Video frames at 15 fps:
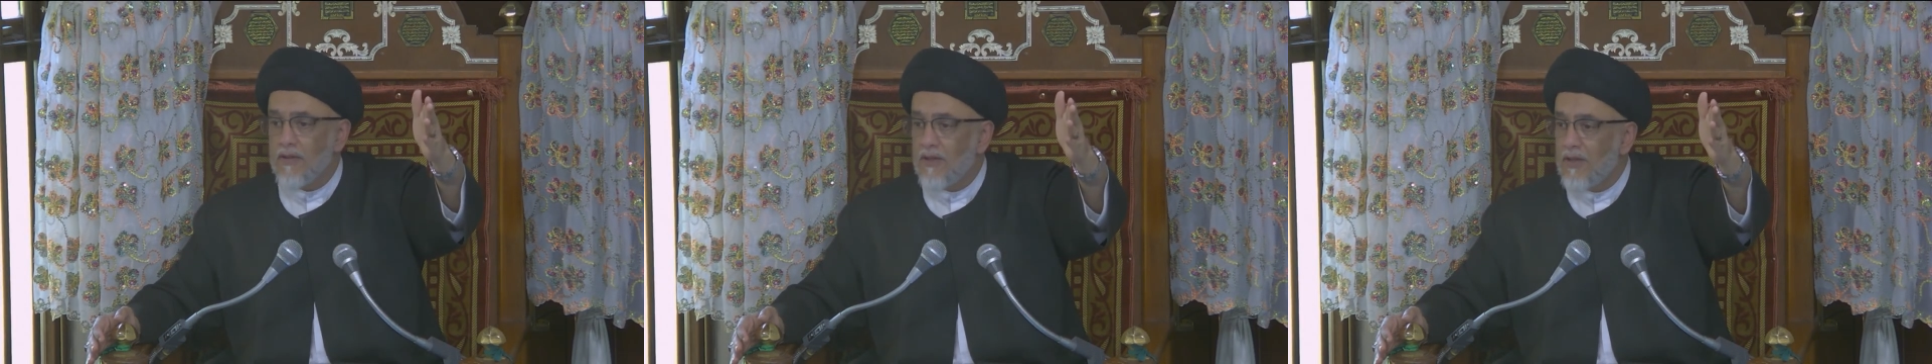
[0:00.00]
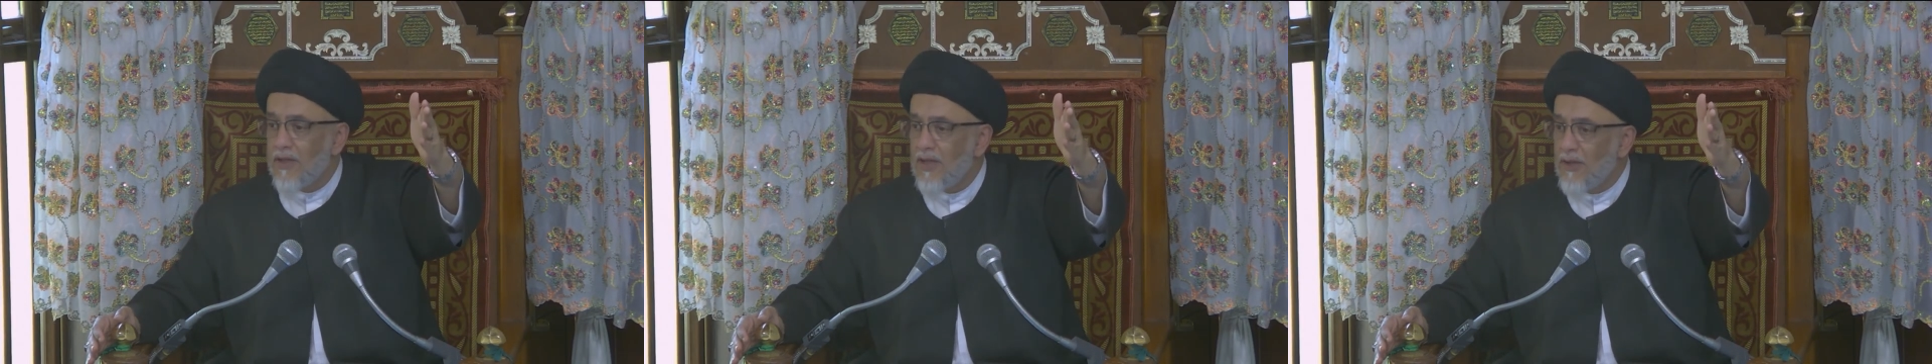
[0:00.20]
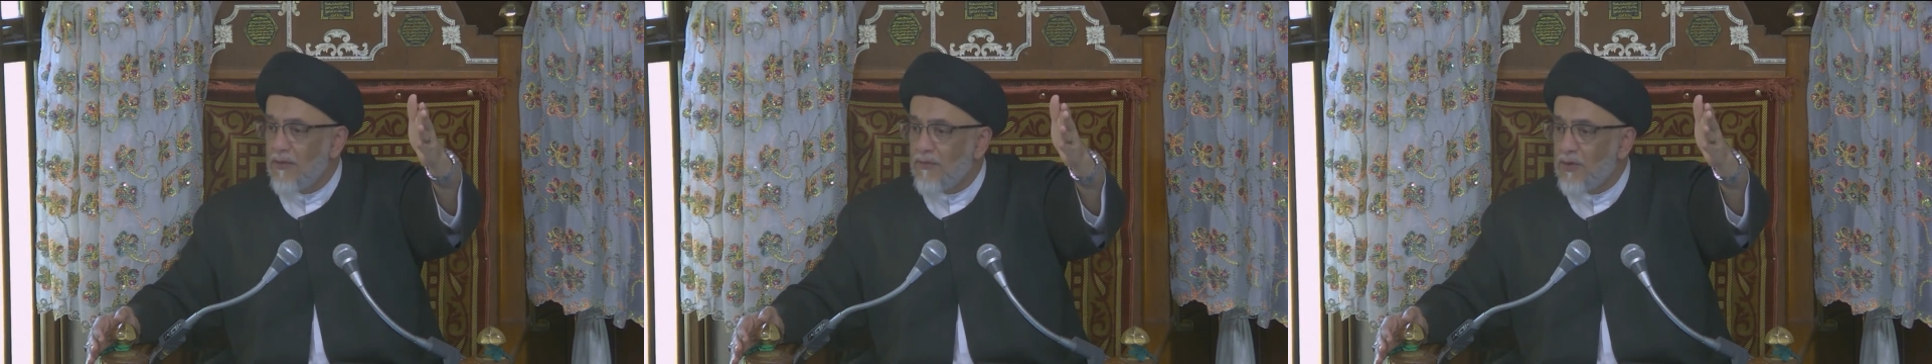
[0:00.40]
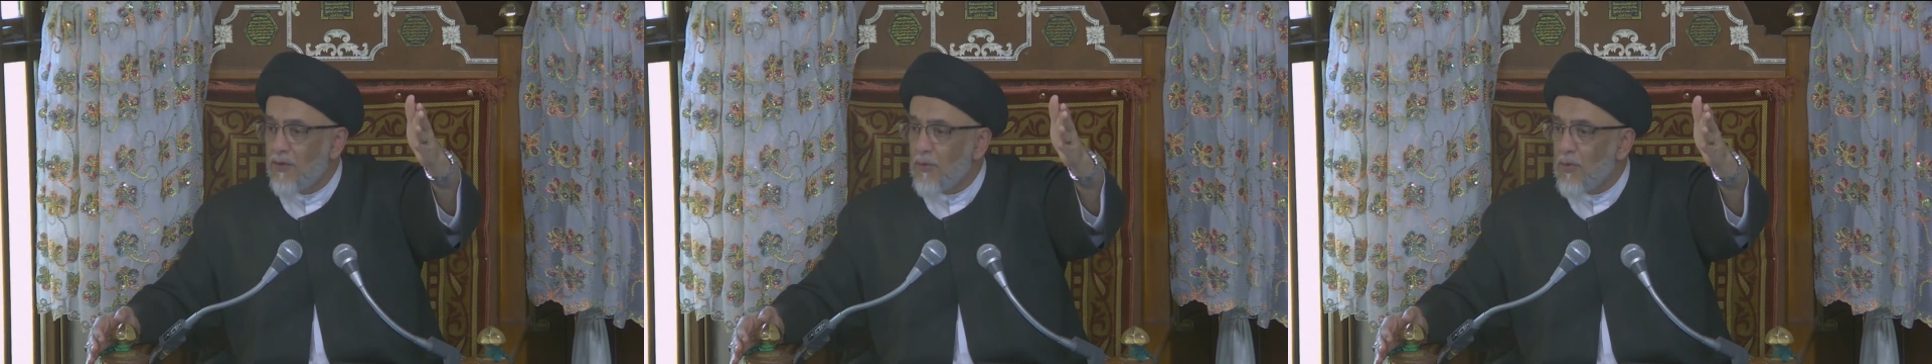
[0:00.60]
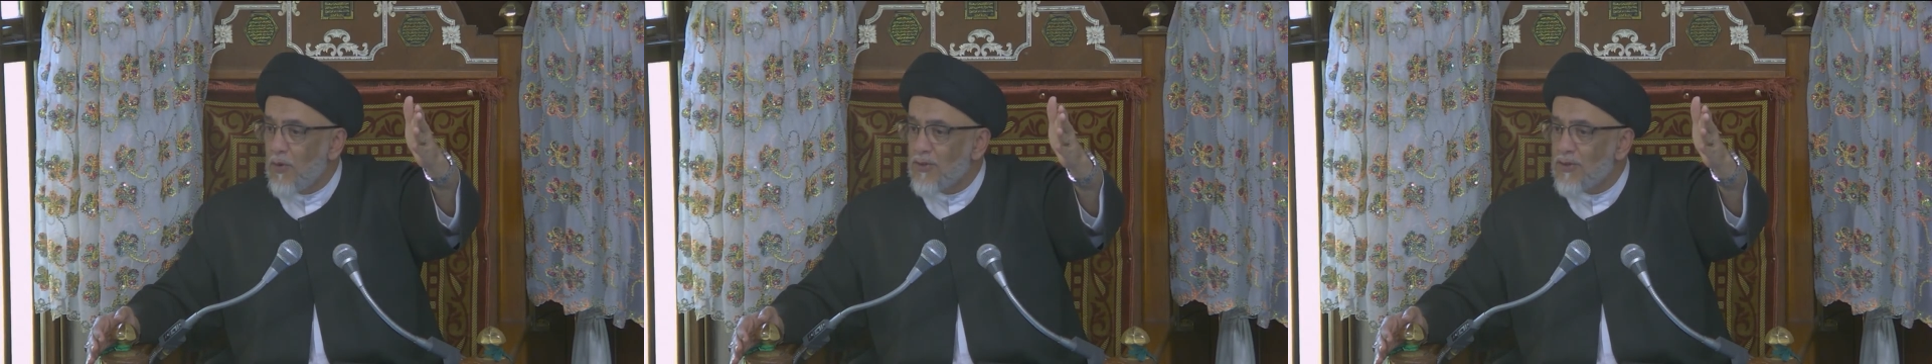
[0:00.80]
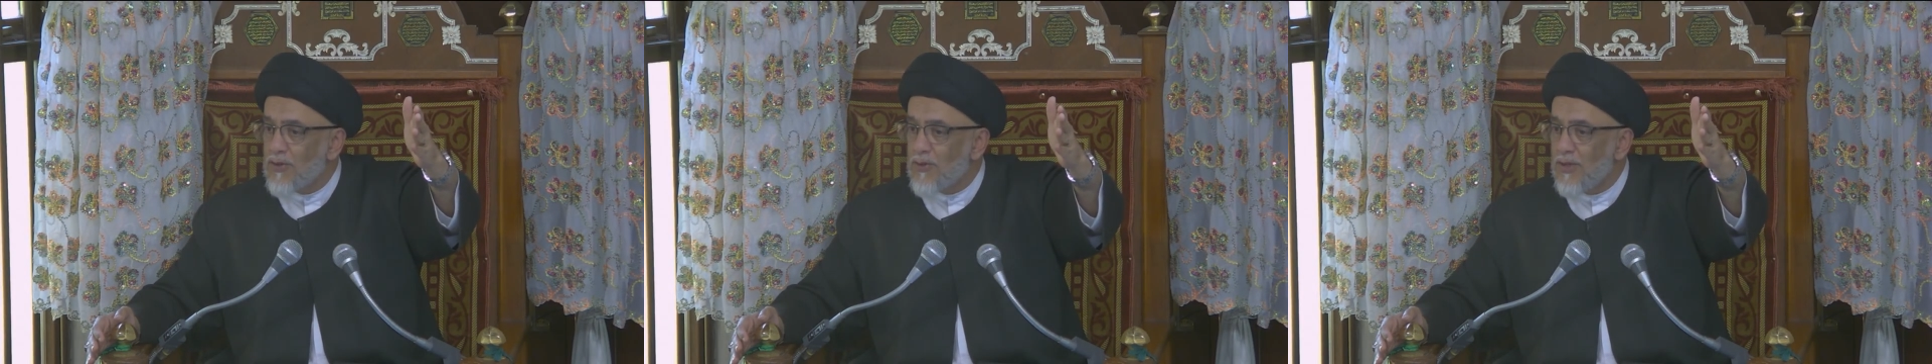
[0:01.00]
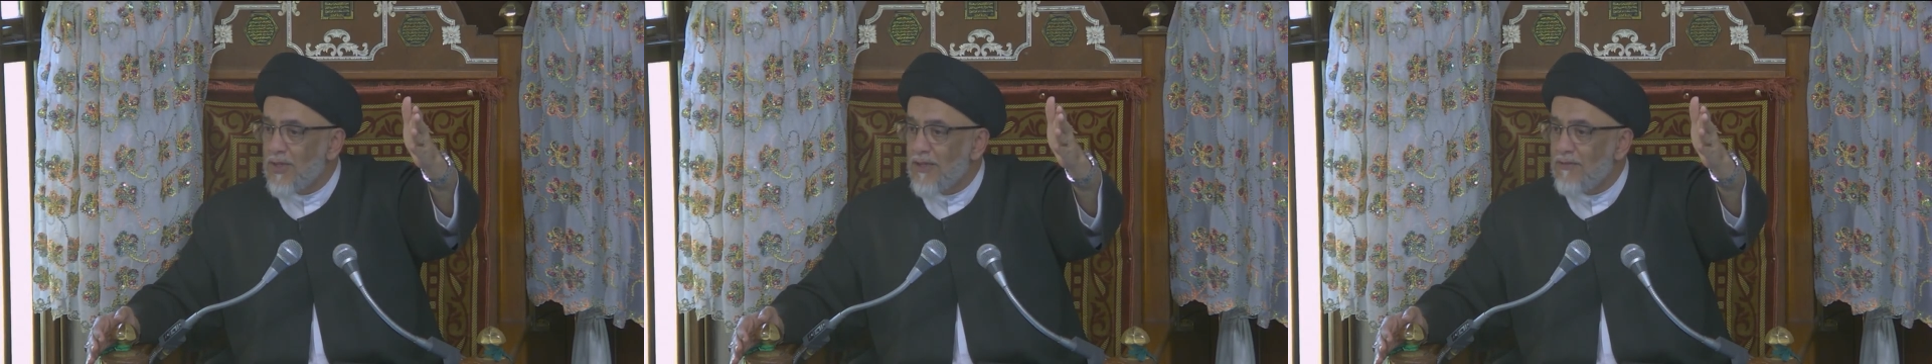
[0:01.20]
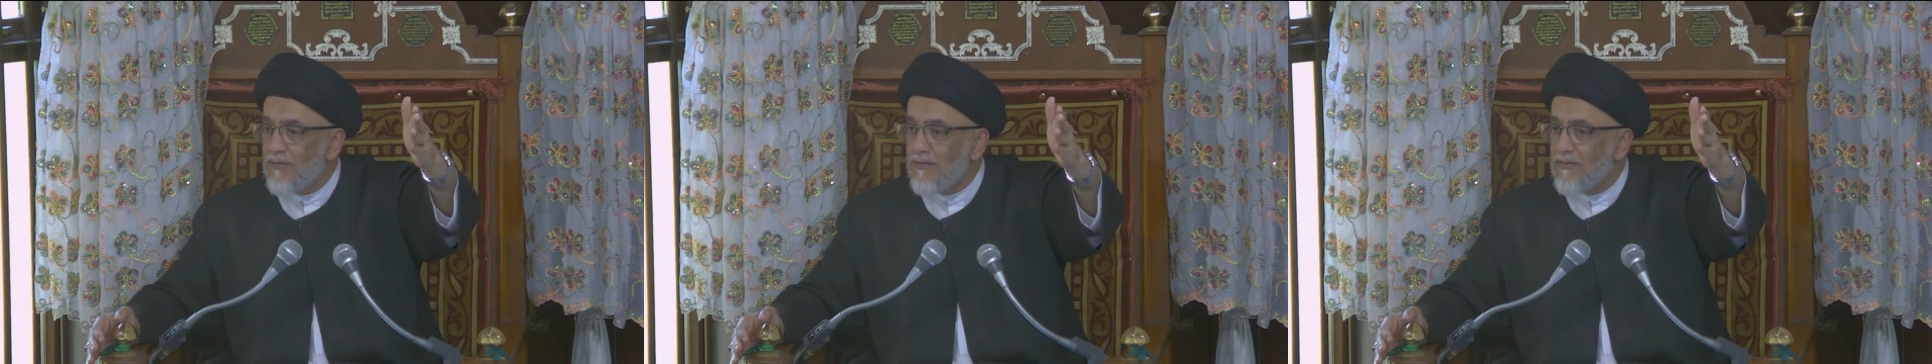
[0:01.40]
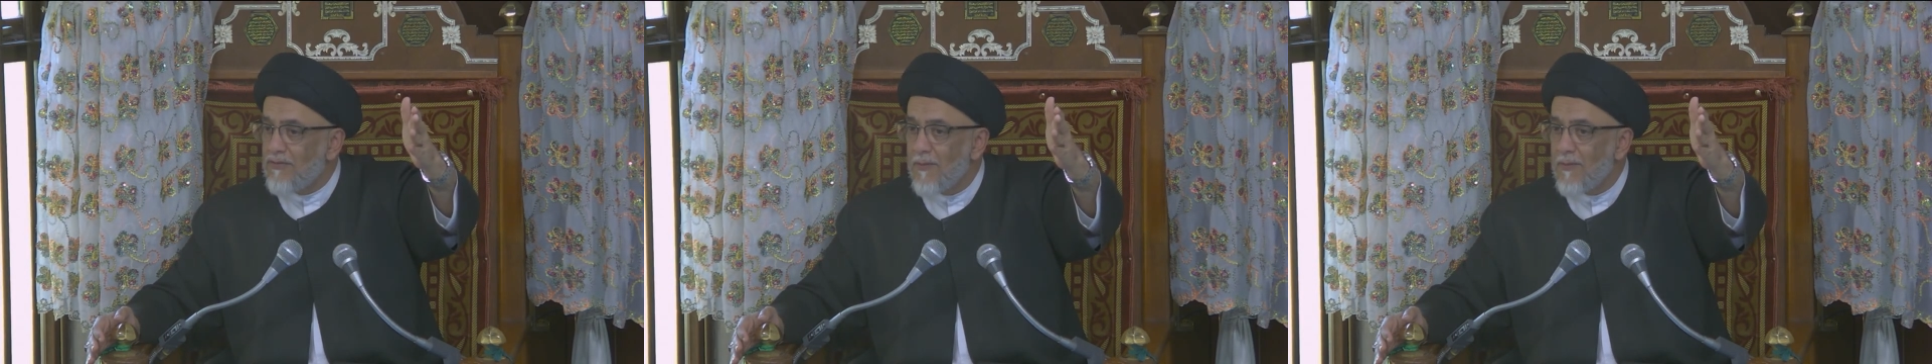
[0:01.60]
if you want to leave.